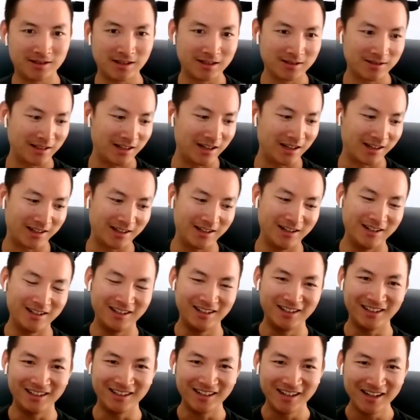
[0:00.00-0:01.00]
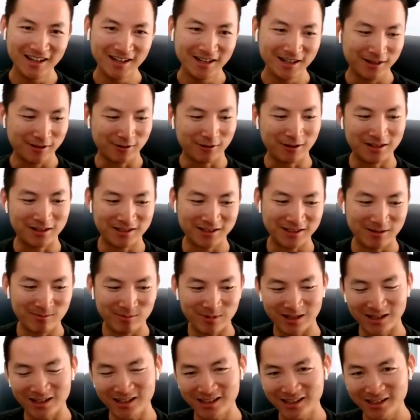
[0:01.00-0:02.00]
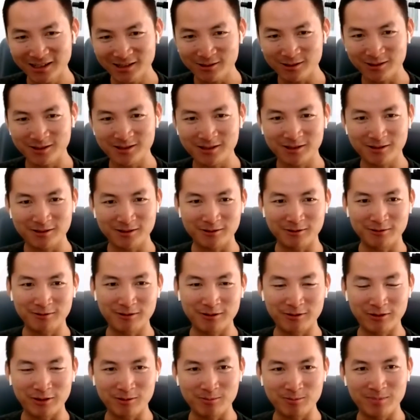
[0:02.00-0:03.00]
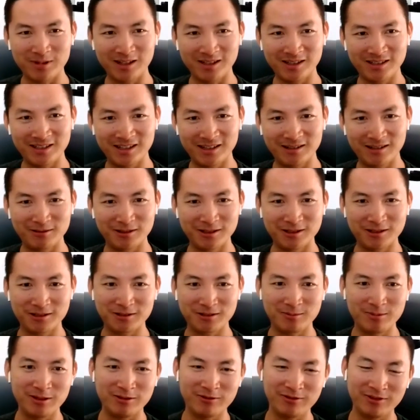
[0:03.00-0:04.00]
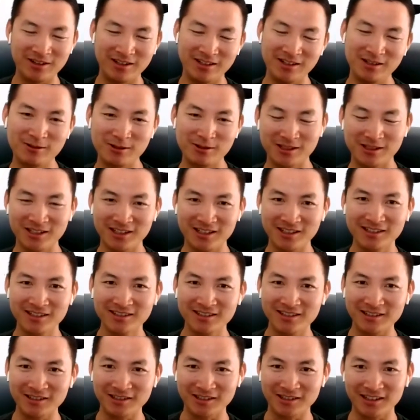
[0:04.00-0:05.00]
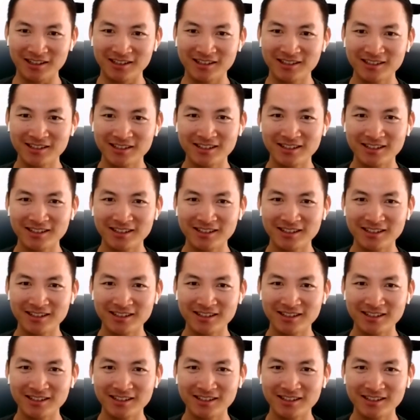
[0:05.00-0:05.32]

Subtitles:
sounds like quite some literature to review, but which should be interesting. Okay.